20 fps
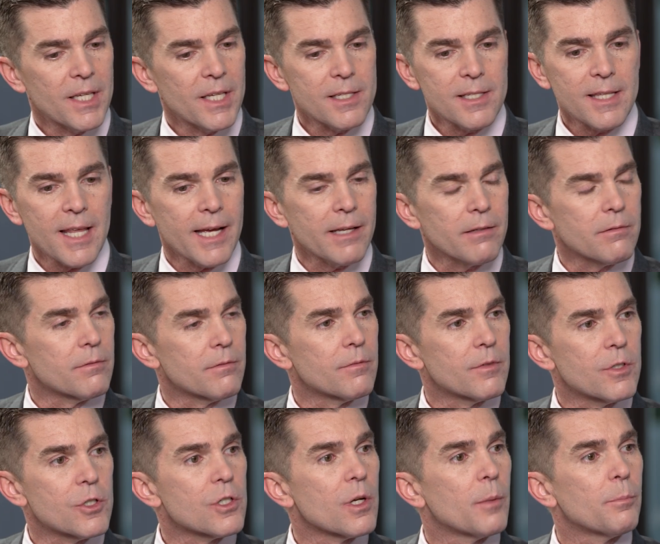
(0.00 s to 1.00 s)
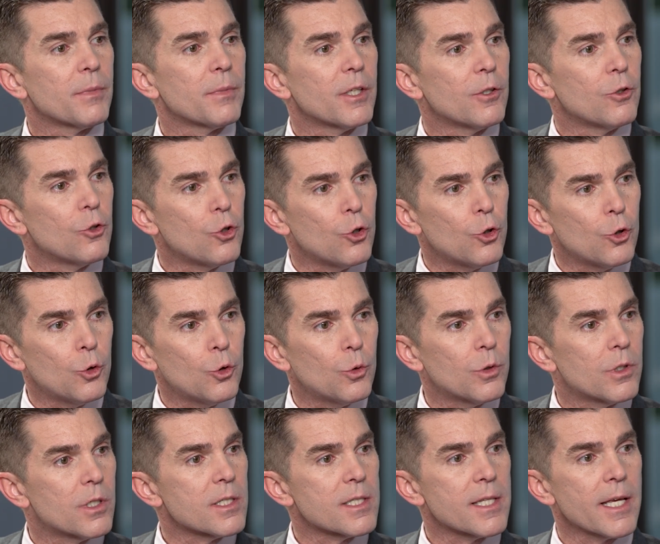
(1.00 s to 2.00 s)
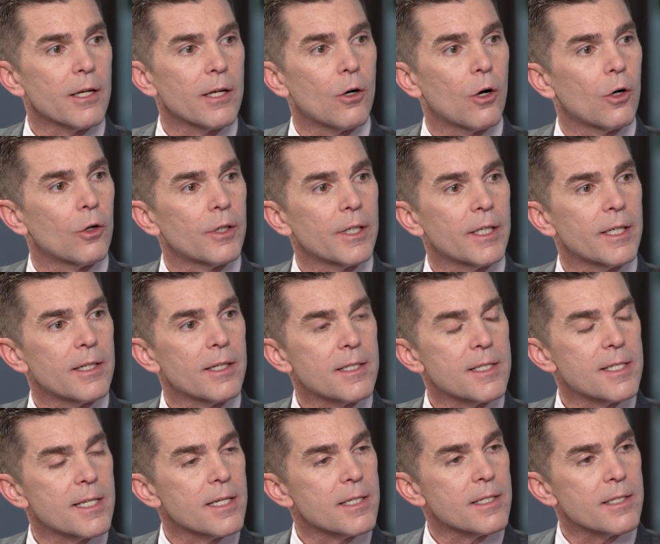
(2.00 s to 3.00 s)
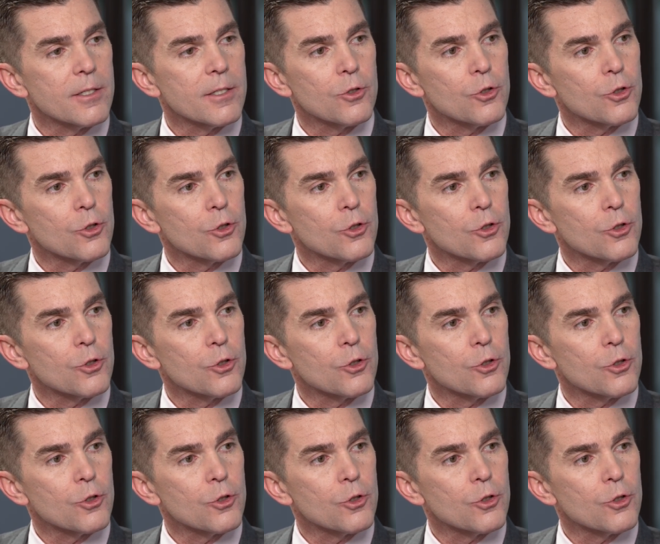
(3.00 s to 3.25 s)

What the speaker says: Is that something new? Does that already exist in